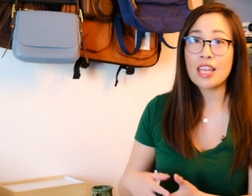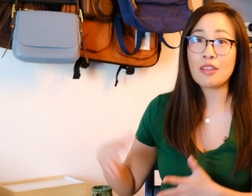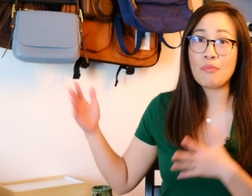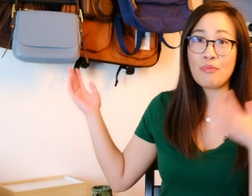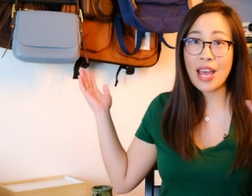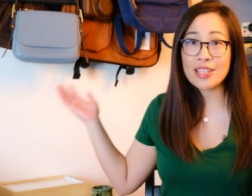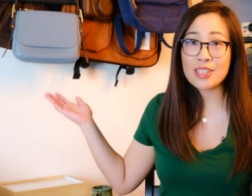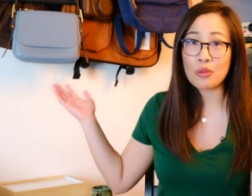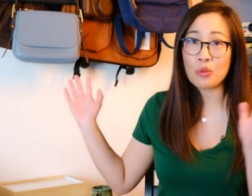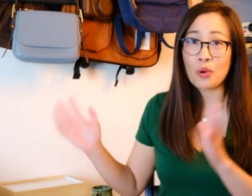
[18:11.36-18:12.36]
in the best
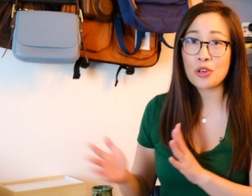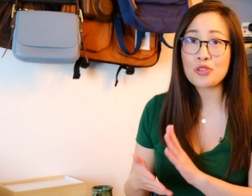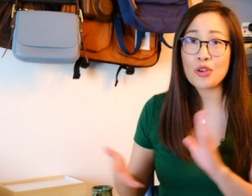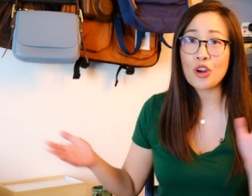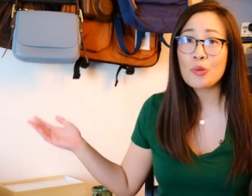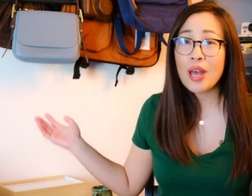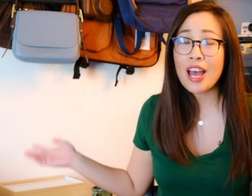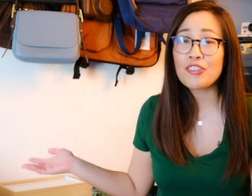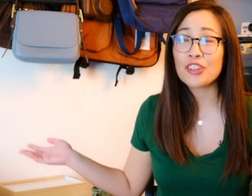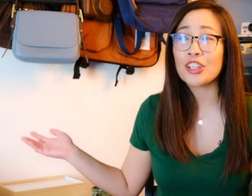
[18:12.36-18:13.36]
wardrobe
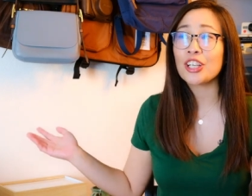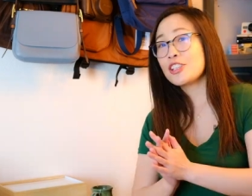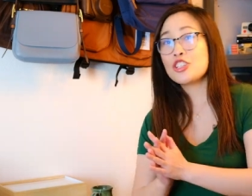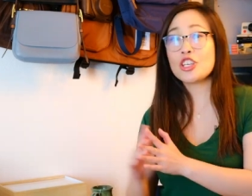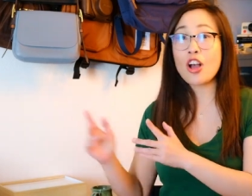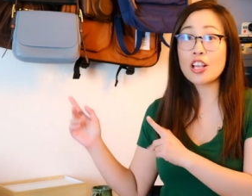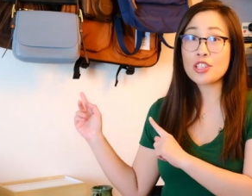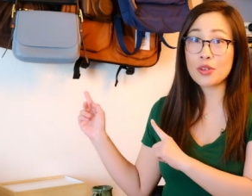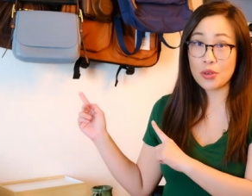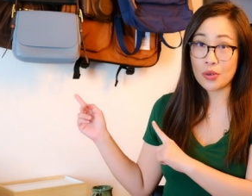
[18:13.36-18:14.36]
ever. She
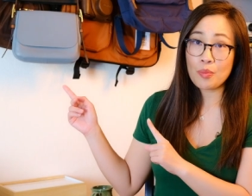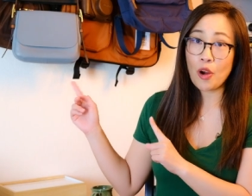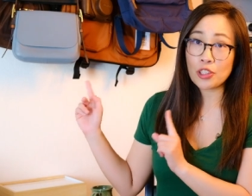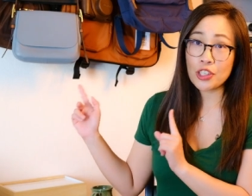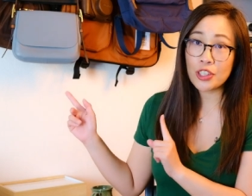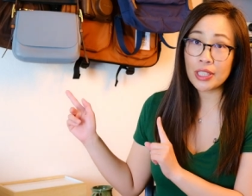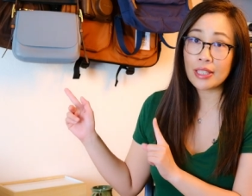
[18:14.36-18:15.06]
also partook